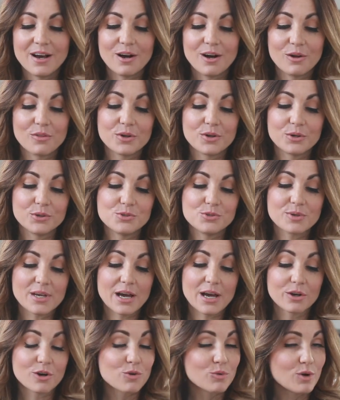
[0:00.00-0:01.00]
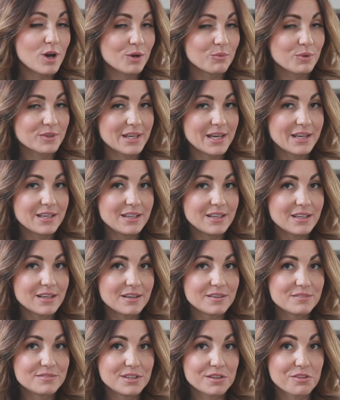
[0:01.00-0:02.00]
Although you can't go wrong with any
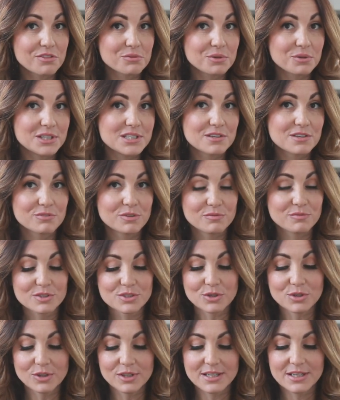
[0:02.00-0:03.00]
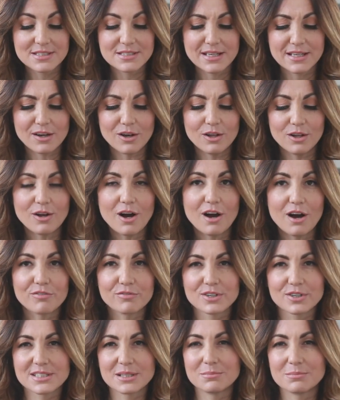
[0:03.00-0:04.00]
of the three different vitolas, they all
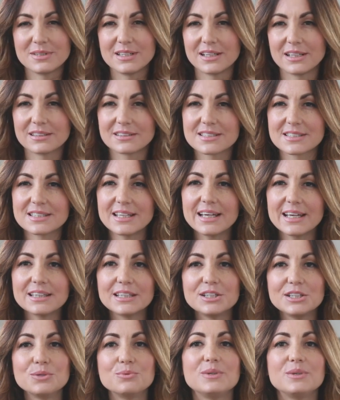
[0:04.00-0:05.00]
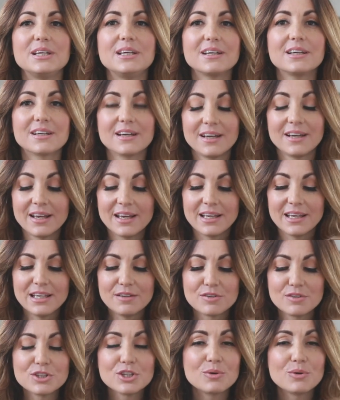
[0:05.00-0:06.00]
offer something slightly unique.
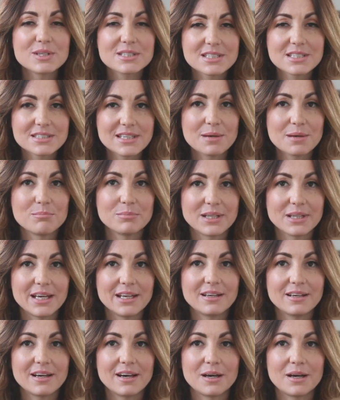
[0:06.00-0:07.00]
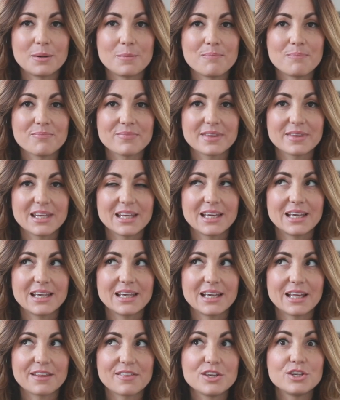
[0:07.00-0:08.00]
Even though it's the same blend, um,
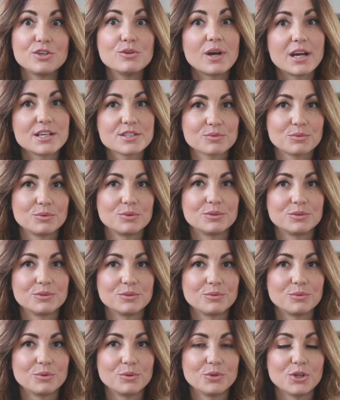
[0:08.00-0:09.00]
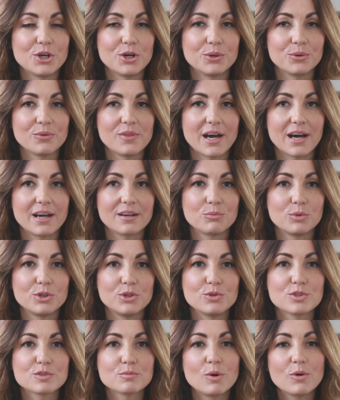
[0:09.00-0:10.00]
I think you guys will, will know that when
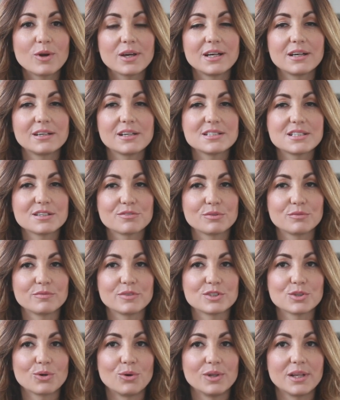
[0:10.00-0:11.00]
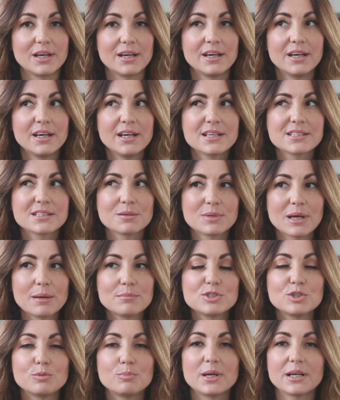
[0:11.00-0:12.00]
you smoke it in a different vitola,
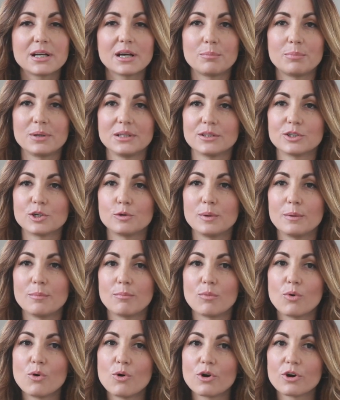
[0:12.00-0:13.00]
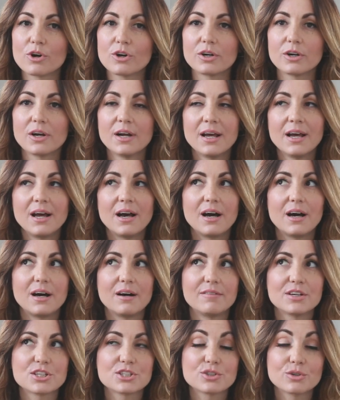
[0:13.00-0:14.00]
sometimes you pick up a little bit more
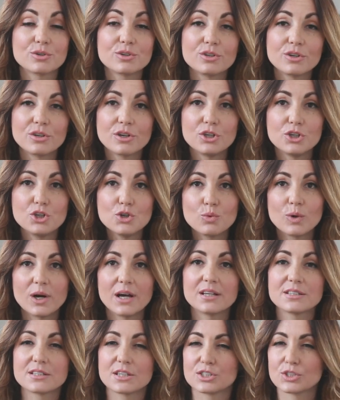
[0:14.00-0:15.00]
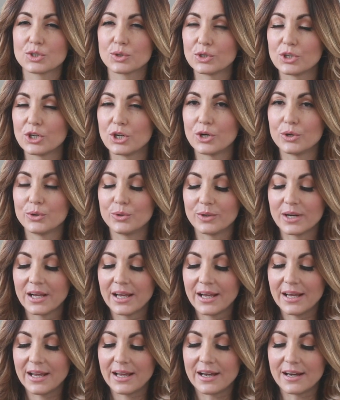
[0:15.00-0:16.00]
of a certain nuance, a certain note,
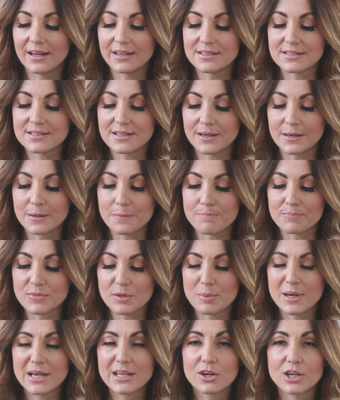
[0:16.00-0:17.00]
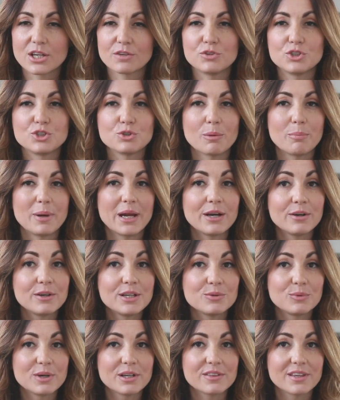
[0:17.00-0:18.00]
and um, depending on if you do a
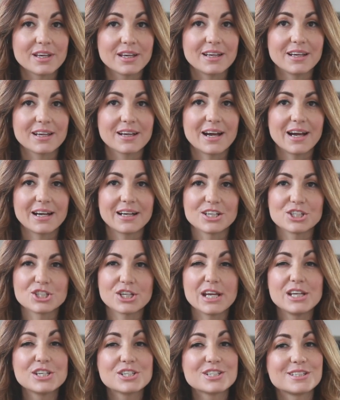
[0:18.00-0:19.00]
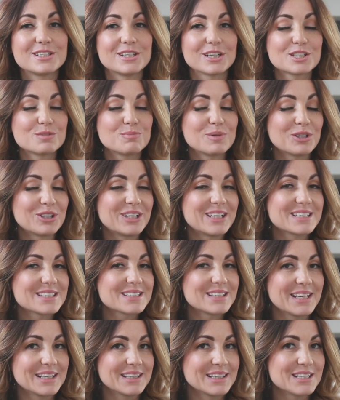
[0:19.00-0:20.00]
pairing with it, it kind of changes the experience
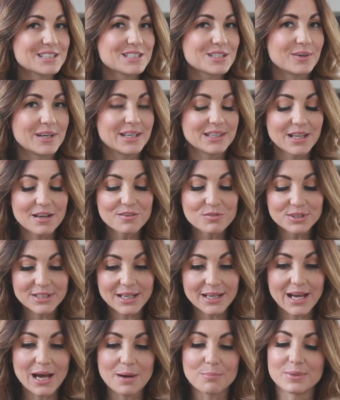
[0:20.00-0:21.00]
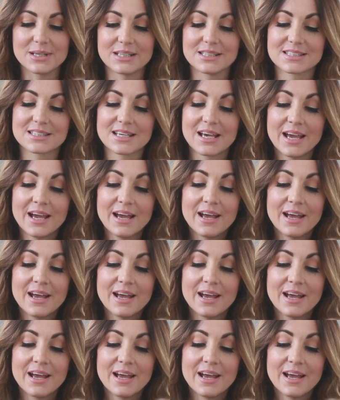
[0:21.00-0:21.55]
slightly. So I love when that happens.